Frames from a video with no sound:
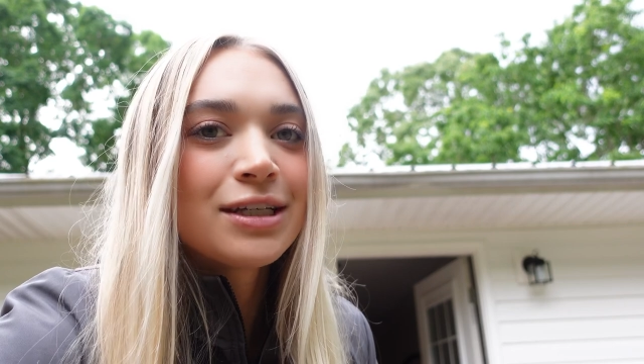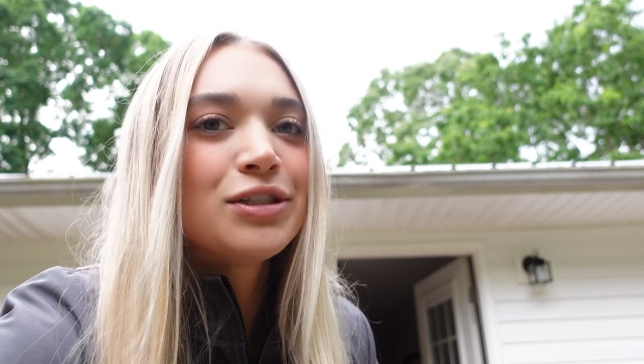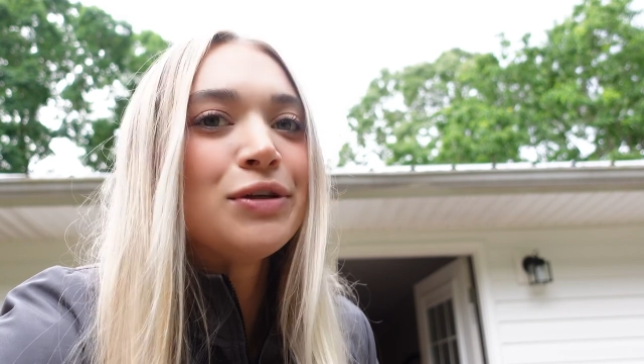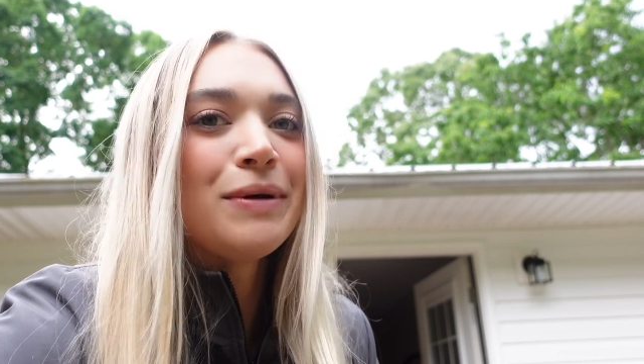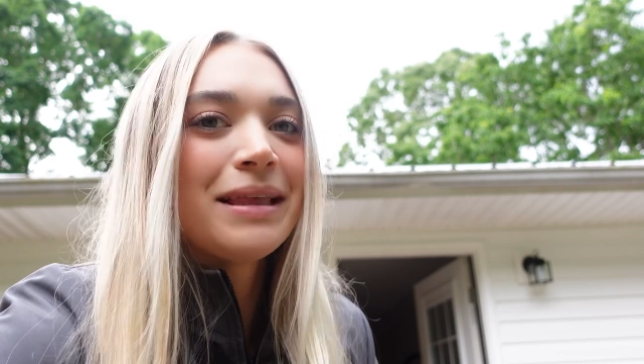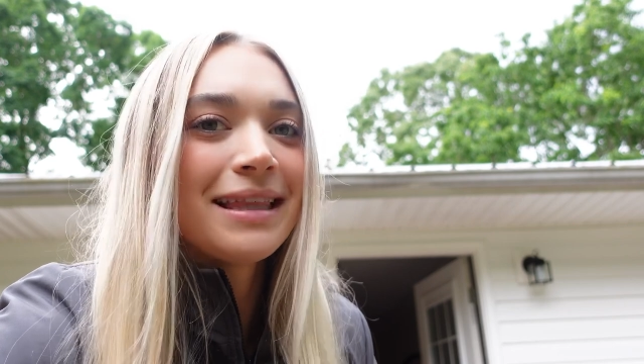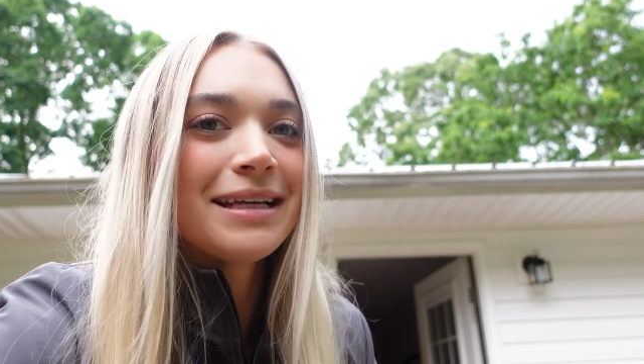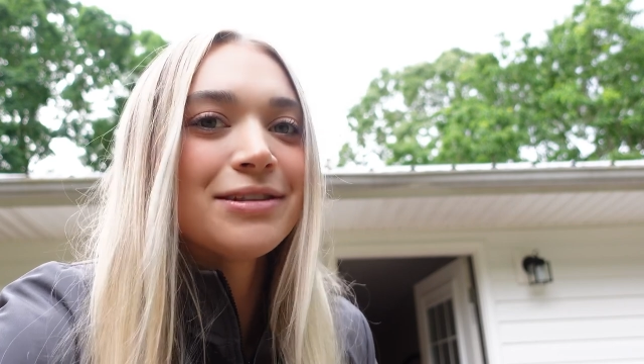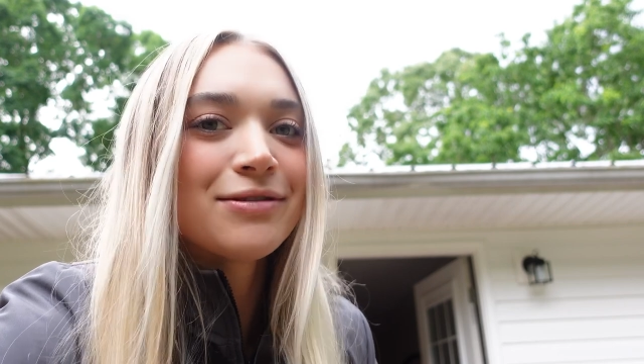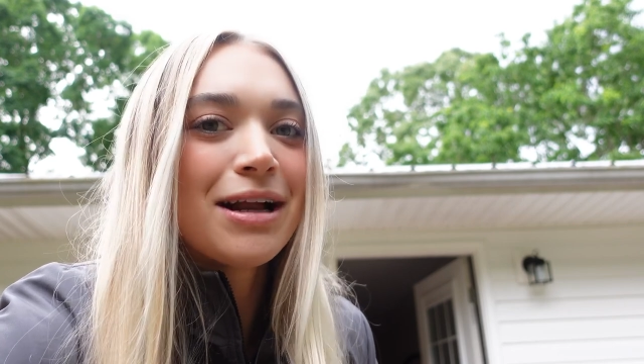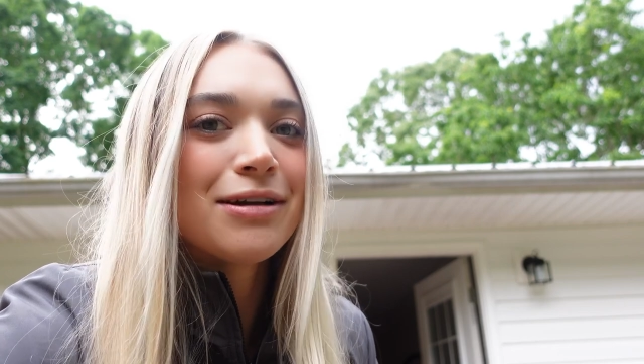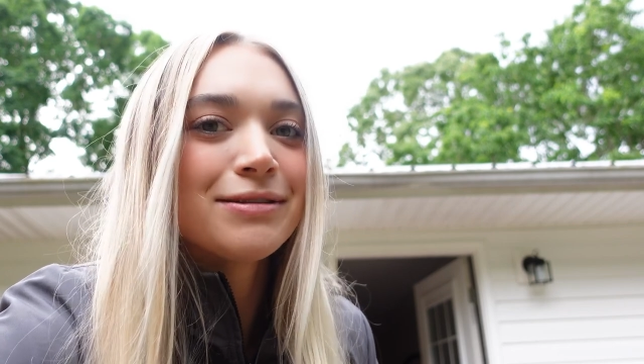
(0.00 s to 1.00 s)
doing things
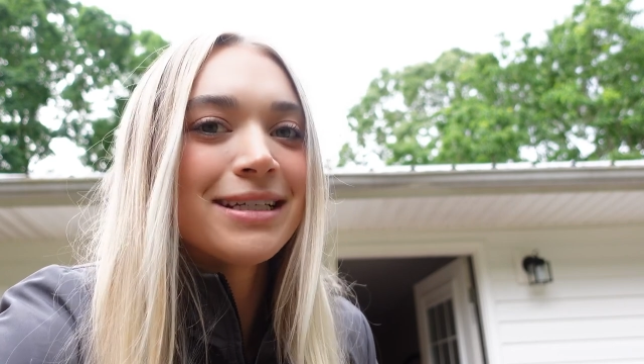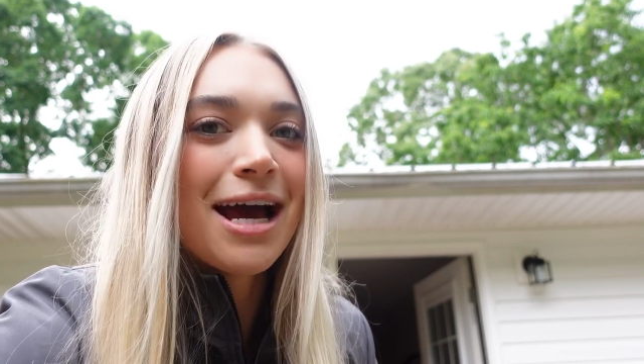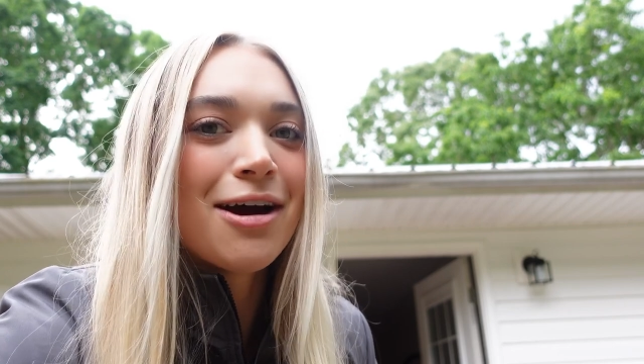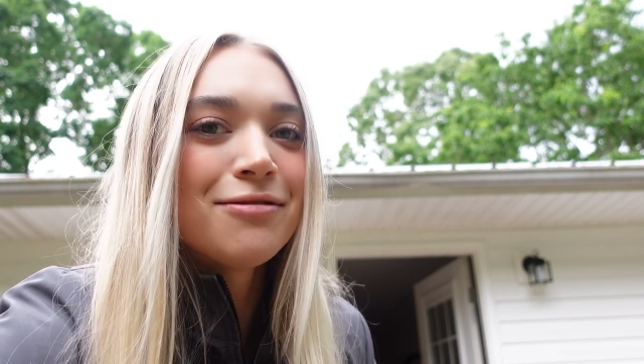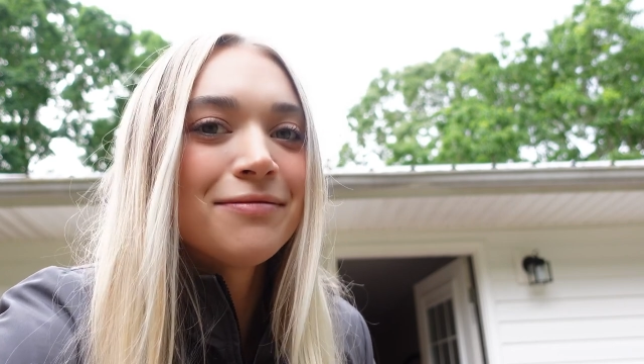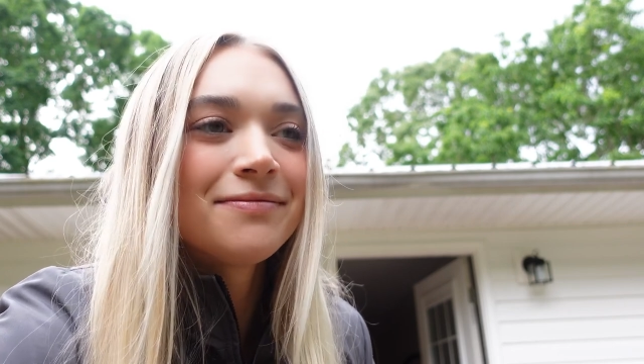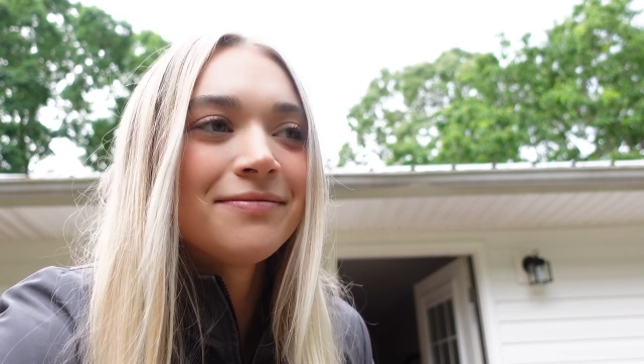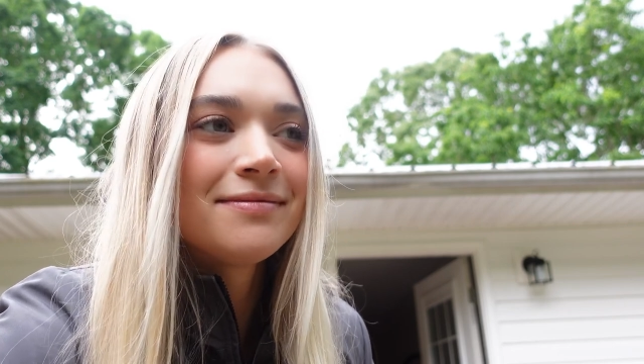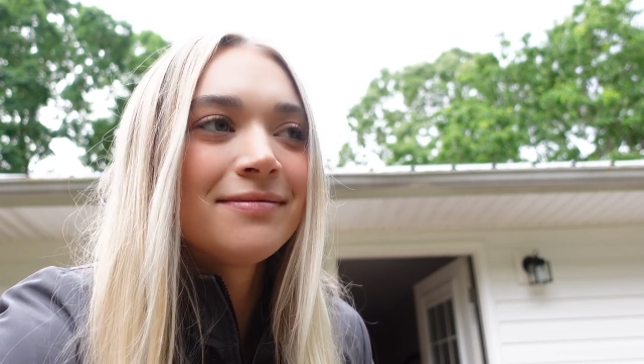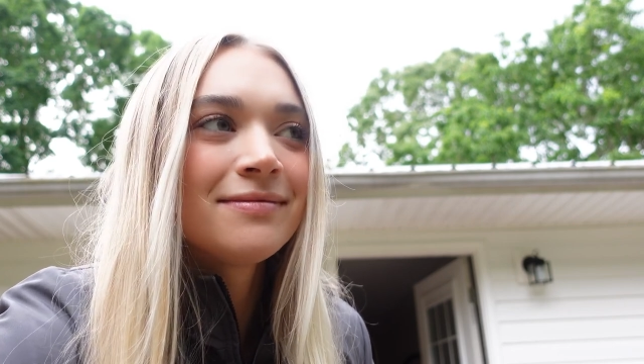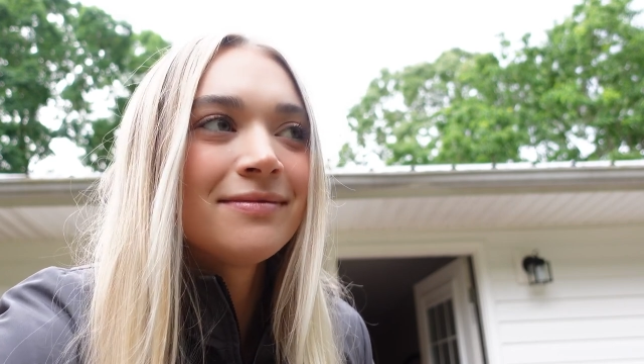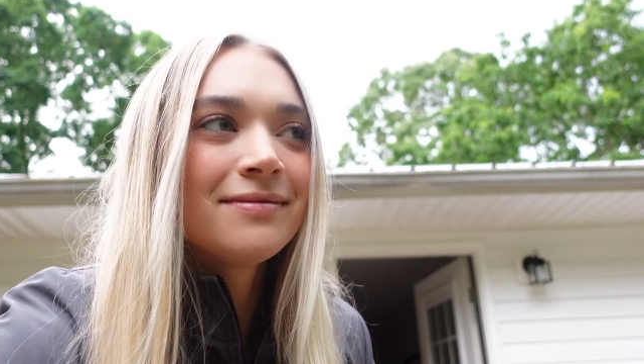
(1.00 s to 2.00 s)
around town,
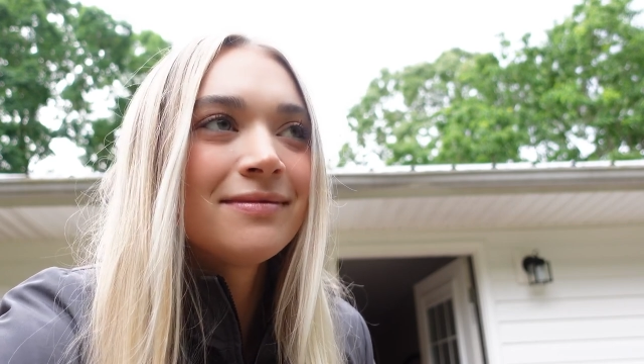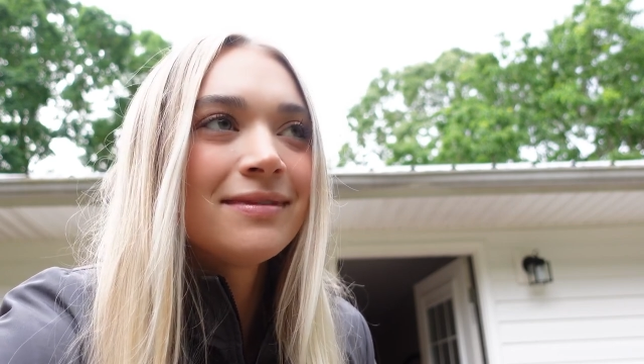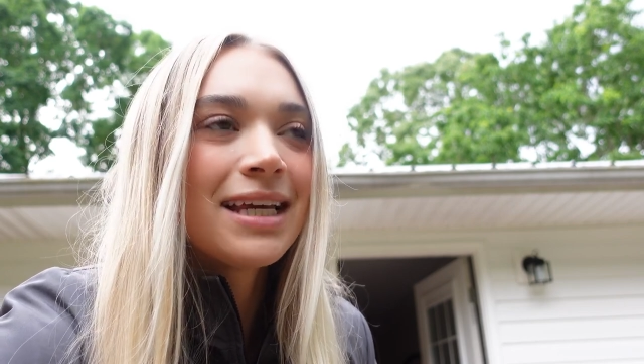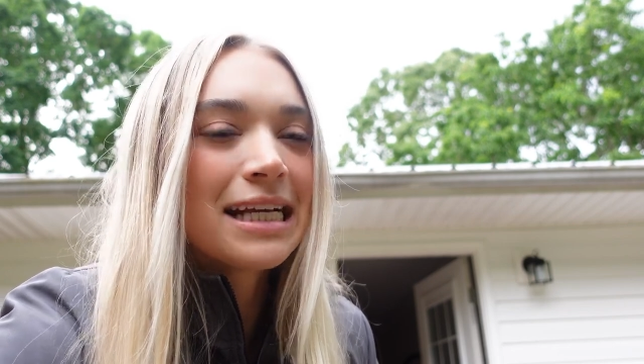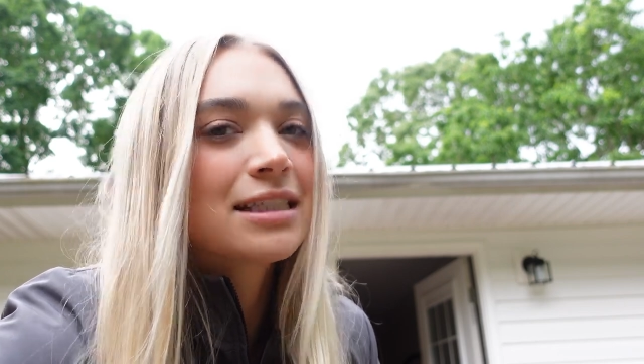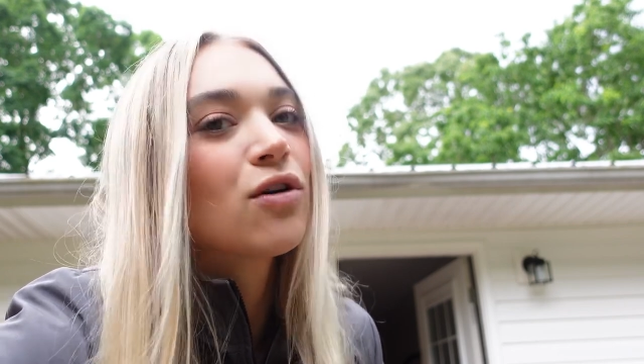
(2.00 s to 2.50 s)
it's